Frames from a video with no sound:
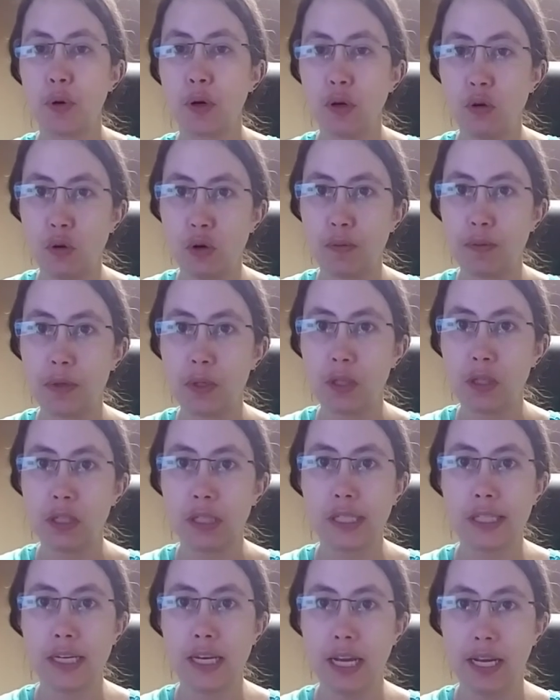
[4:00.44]
her
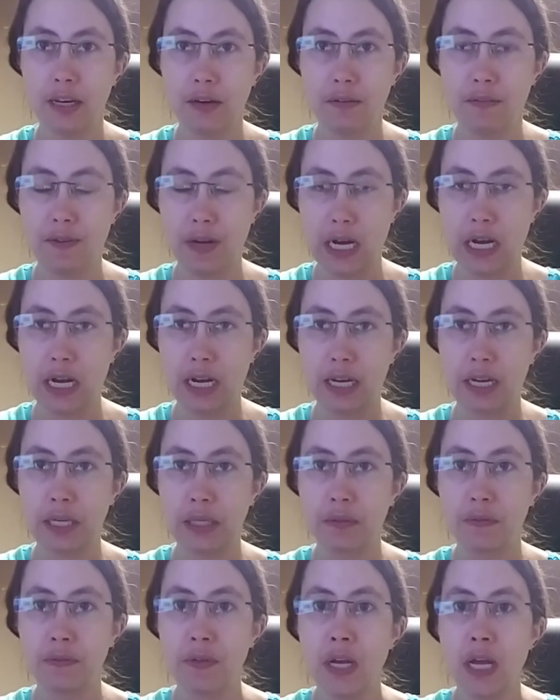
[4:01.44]
normal
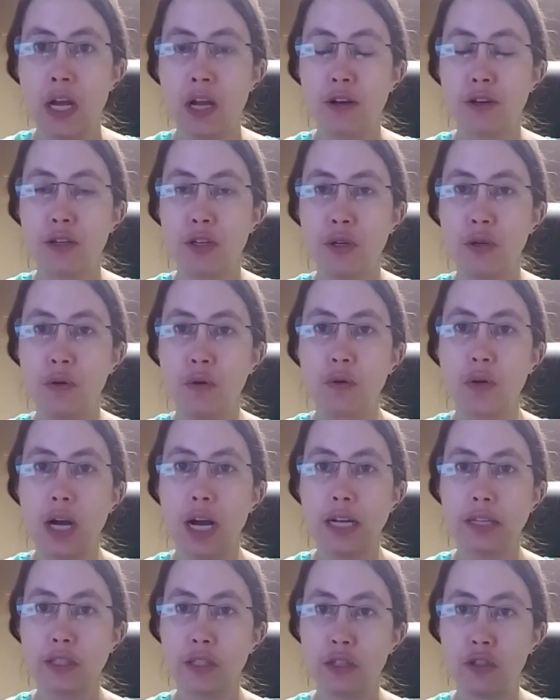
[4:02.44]
9-to-5 to
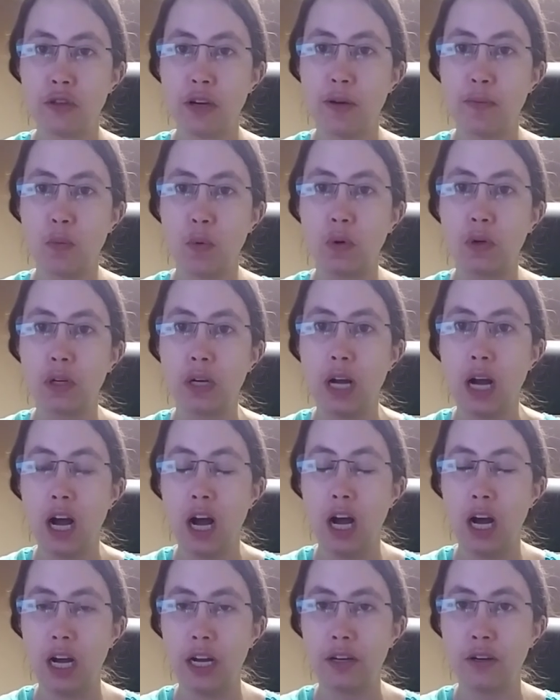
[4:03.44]
concentrate more
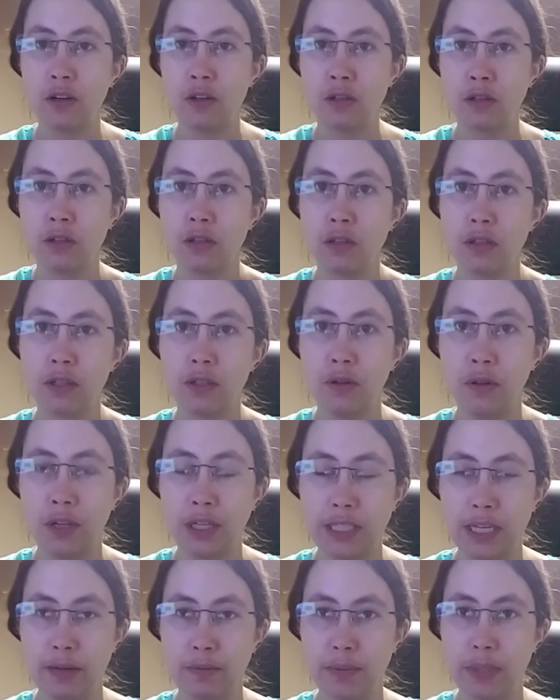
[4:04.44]
on her Soothing
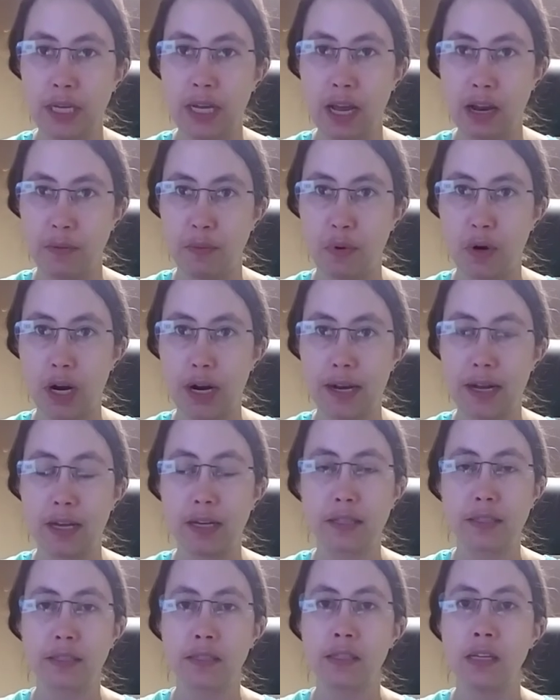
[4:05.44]
Times Ahead
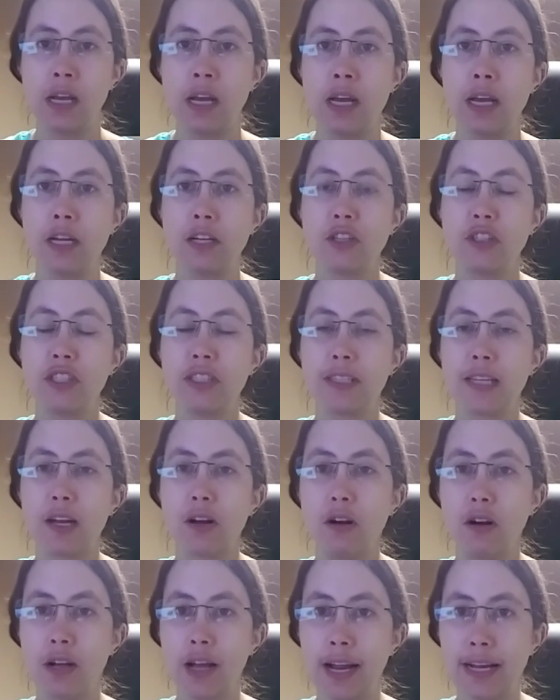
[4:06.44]
products. She's got
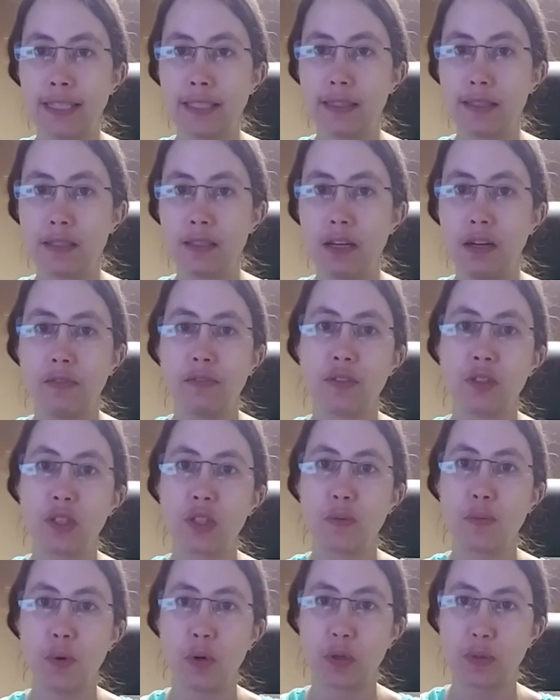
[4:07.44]
all kinds of stuff and
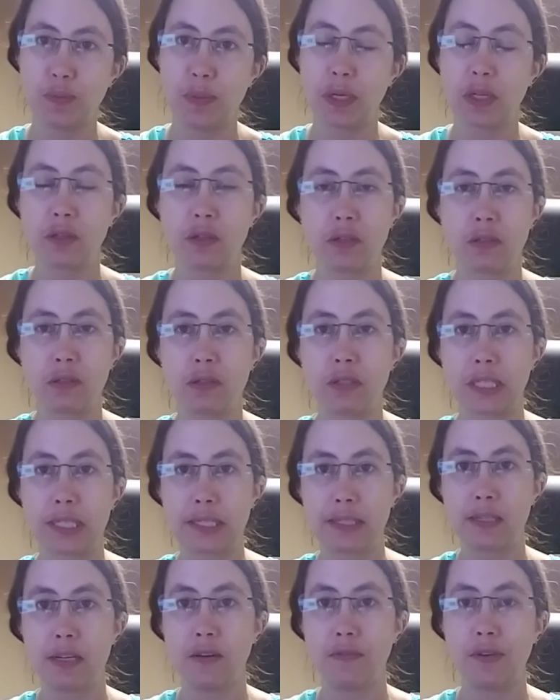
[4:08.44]
she'll post pictures and
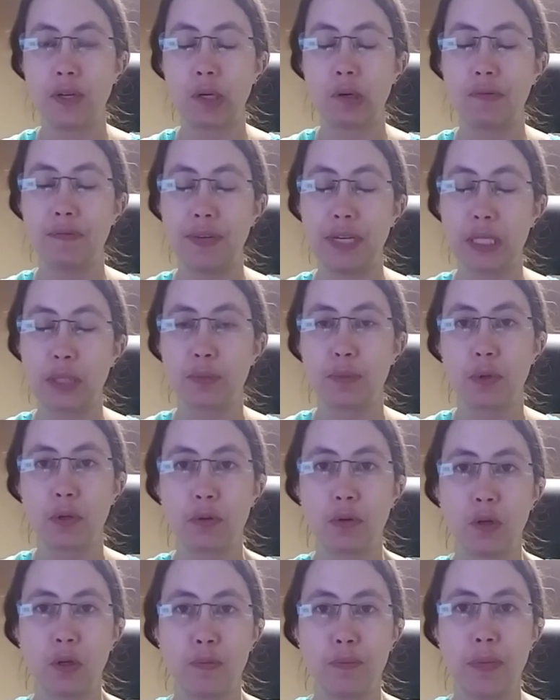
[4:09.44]
stuff on her Facebook
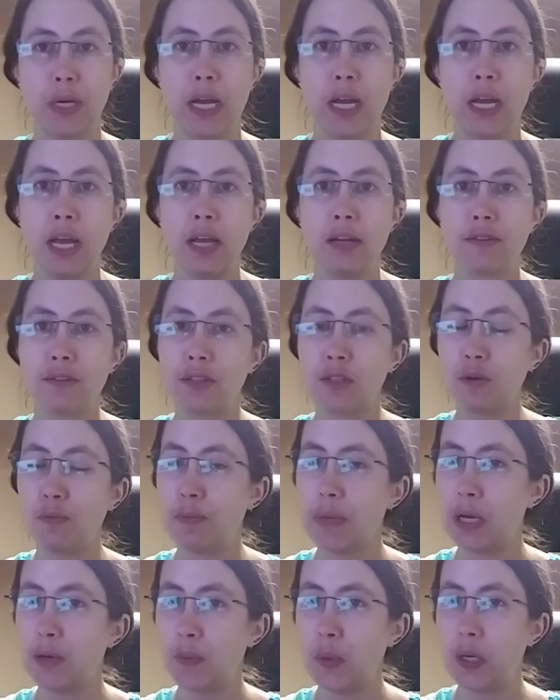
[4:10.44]
group. So
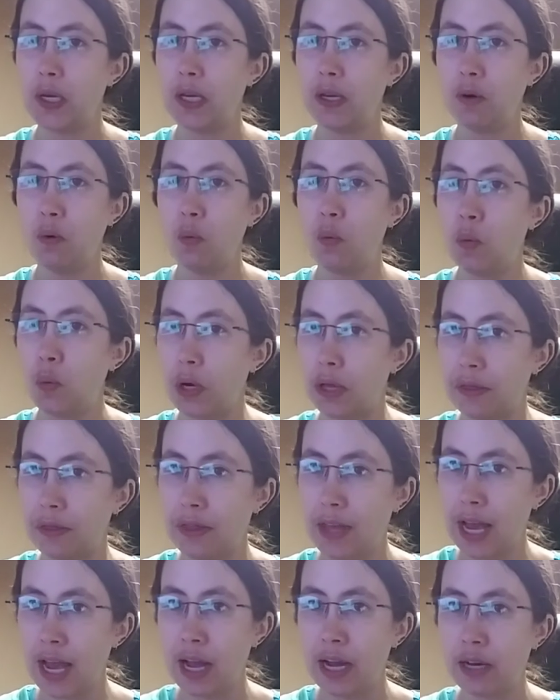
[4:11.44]
maybe with
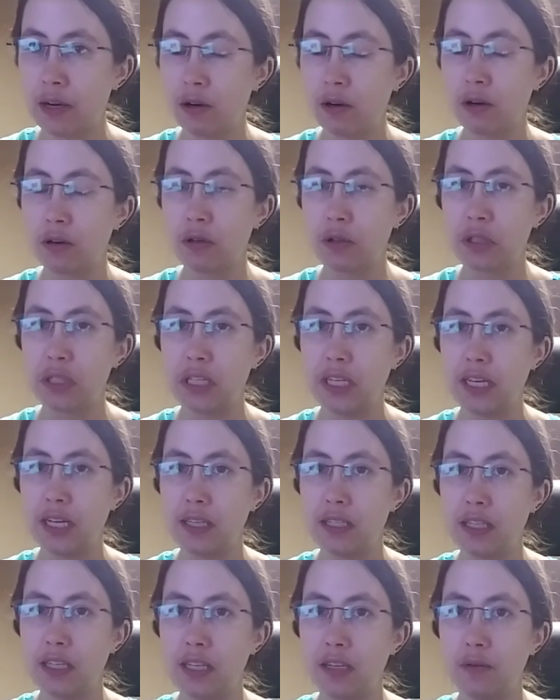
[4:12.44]
that, her
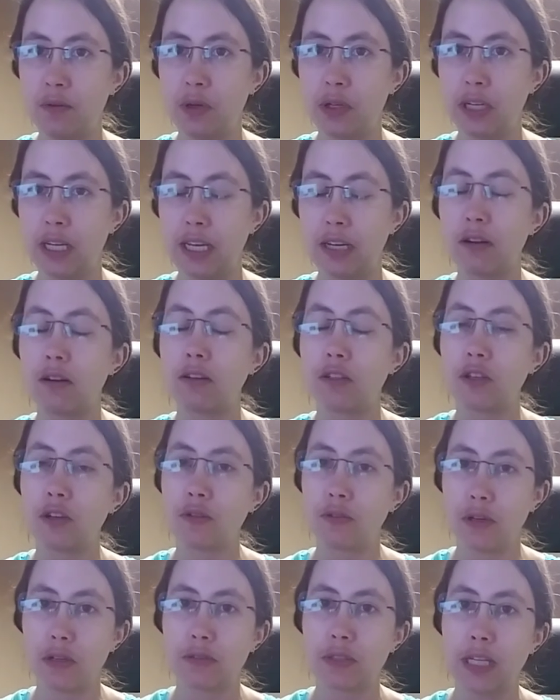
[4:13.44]
TAT will get, her
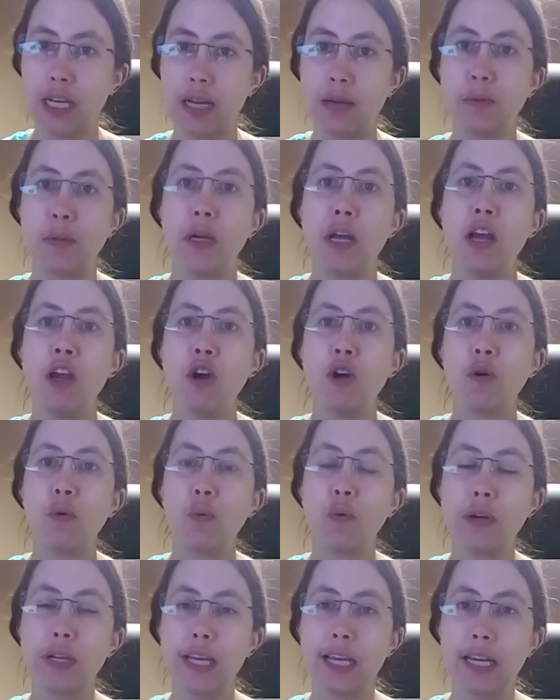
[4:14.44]
turnaround time
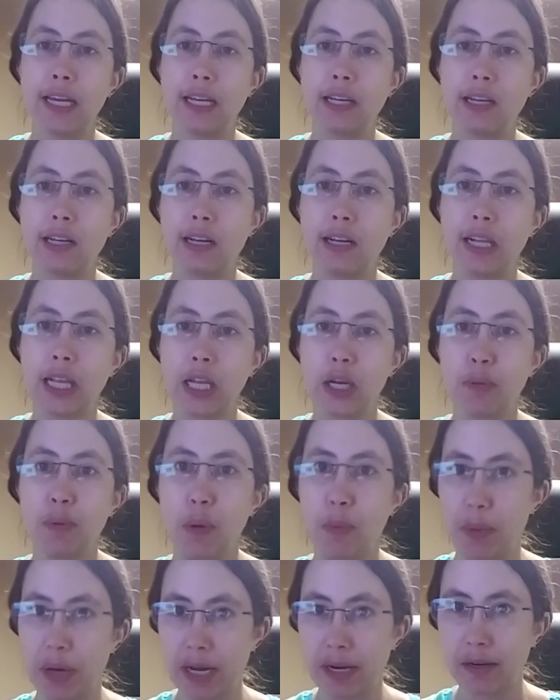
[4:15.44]
will get a little
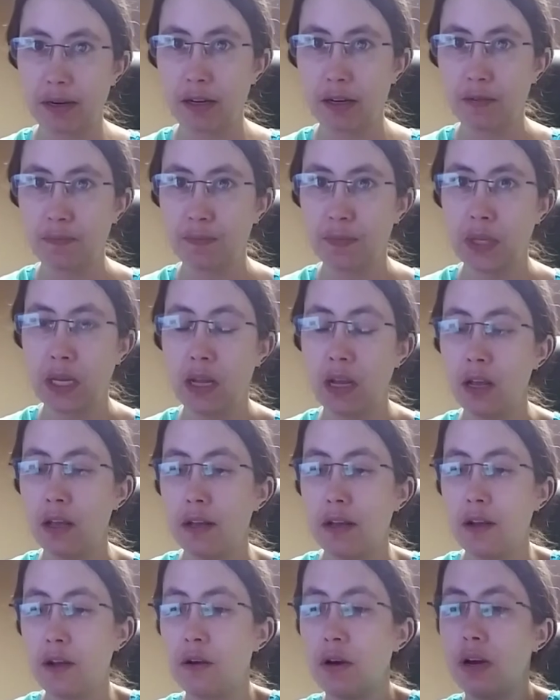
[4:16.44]
bit better.
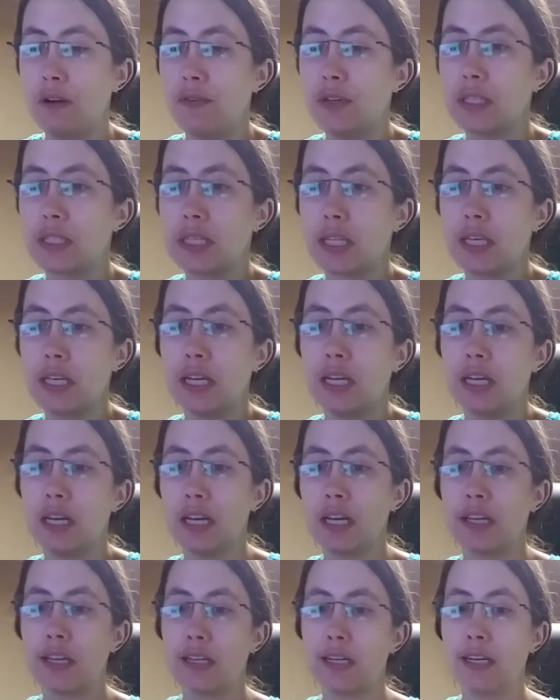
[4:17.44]
You know, obviously,
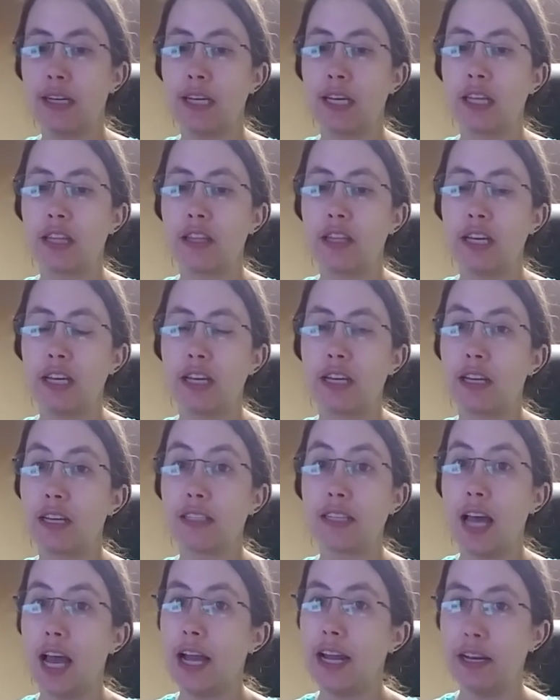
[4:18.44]
I think,
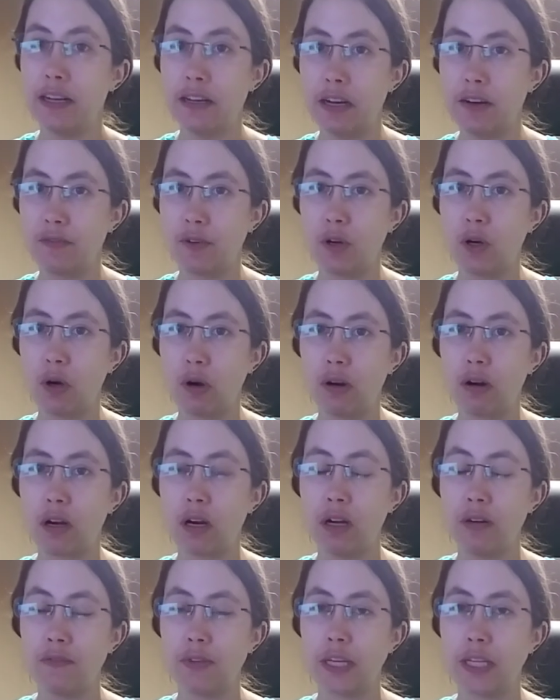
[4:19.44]
because I had never heard
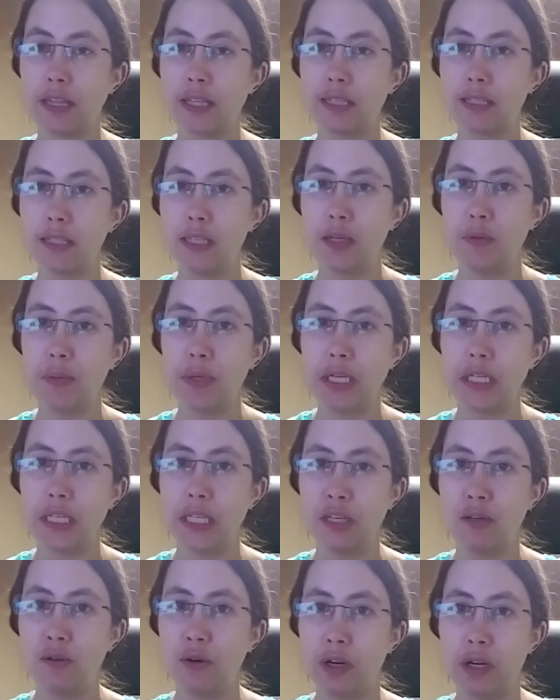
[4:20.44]
of like the
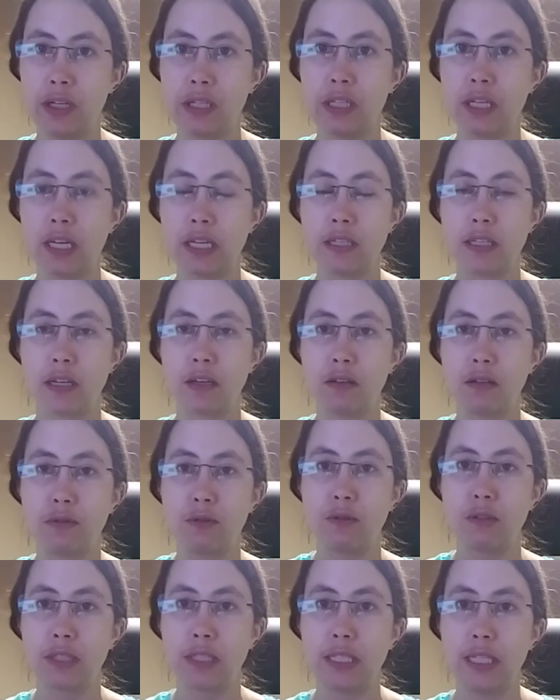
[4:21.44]
CBD oil until
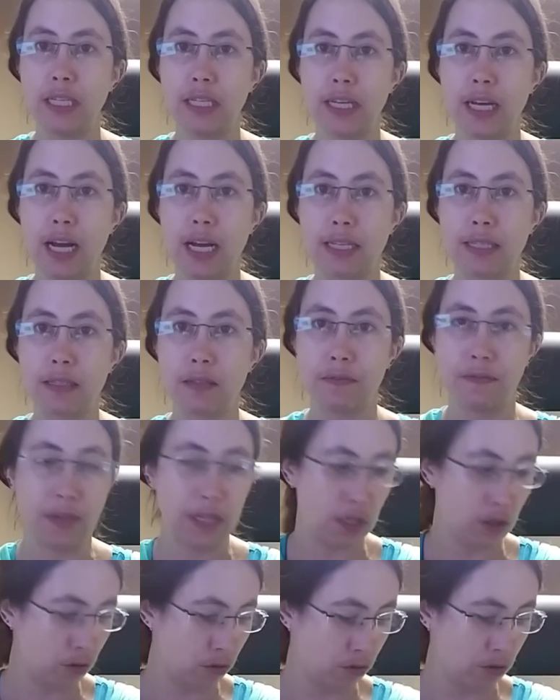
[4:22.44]
Christina
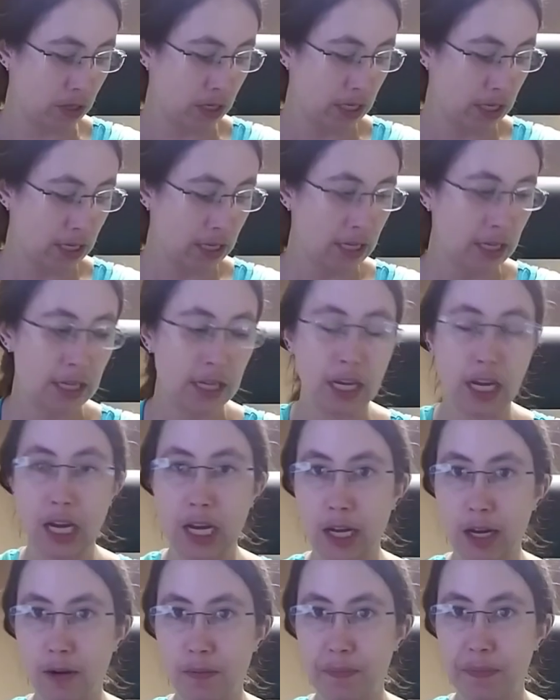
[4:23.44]
Acevedo
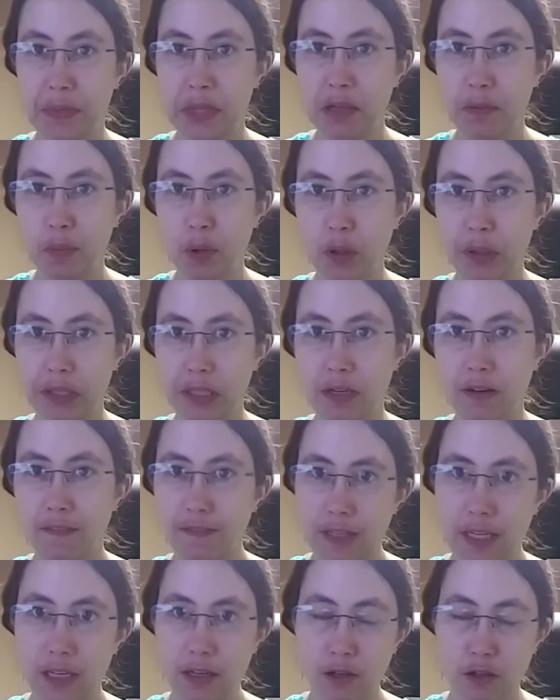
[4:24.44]
posted a
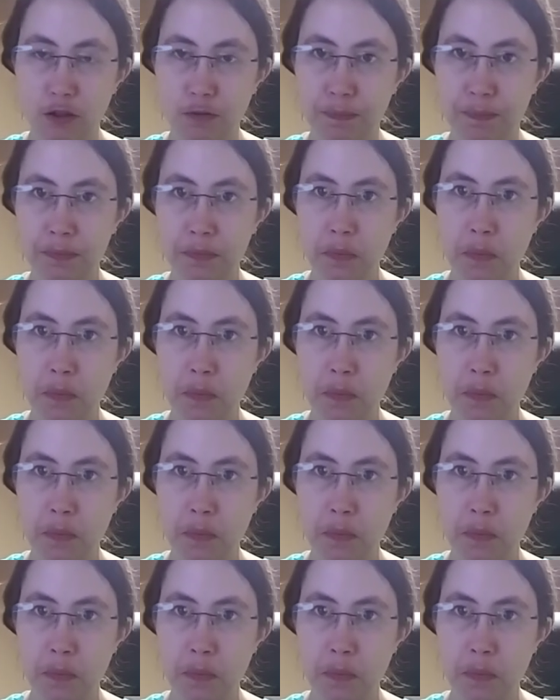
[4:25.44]
video